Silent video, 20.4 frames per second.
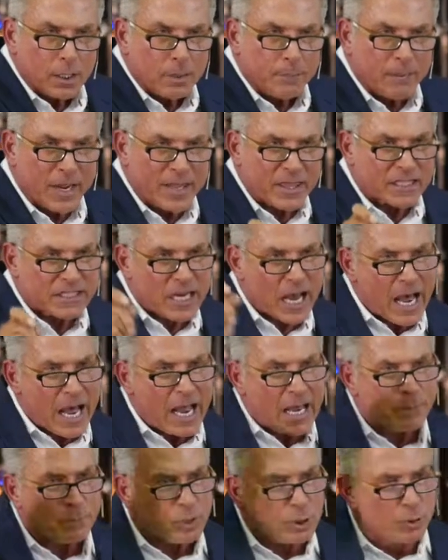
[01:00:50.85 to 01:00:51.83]
By the
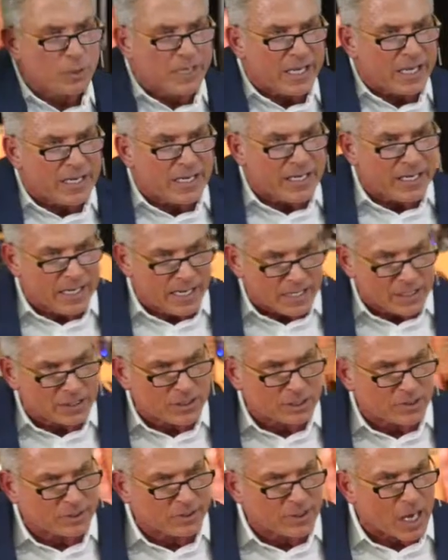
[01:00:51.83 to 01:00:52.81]
time you get
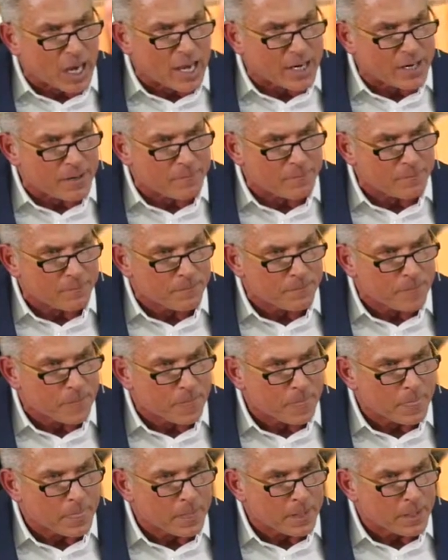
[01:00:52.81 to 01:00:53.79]
into Sodom,
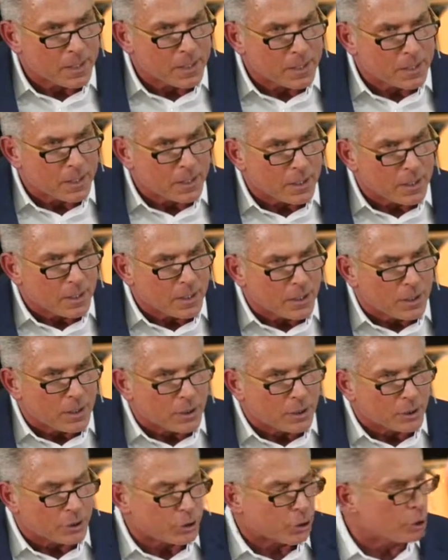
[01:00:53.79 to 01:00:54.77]

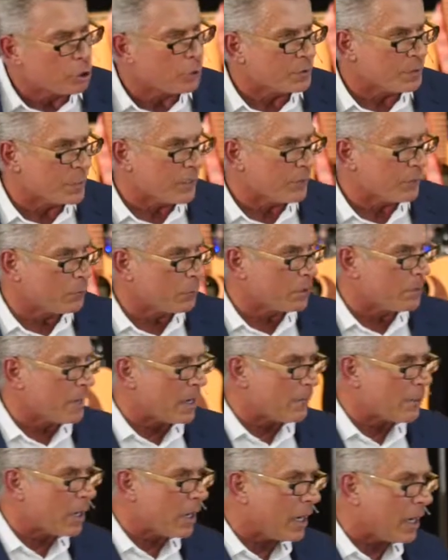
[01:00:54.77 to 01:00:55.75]
you don't even
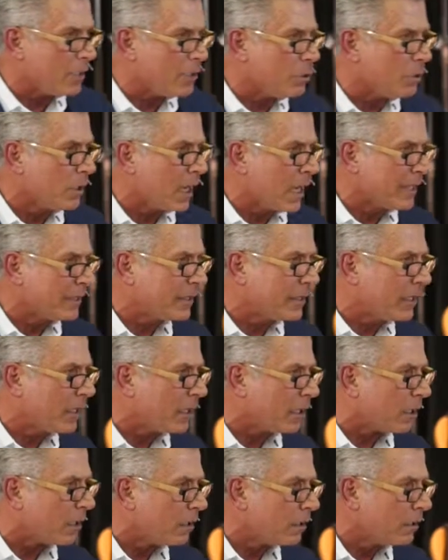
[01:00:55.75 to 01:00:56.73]
remember how you got
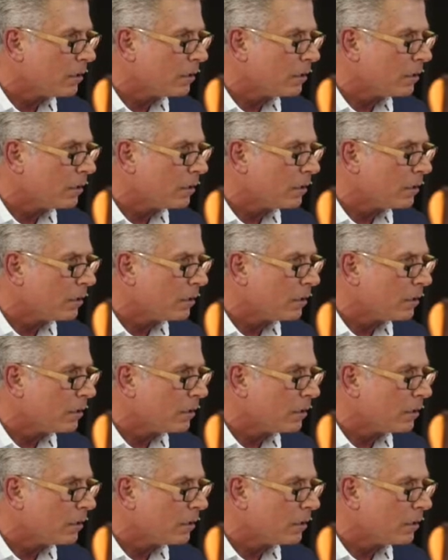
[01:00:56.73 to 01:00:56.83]
there.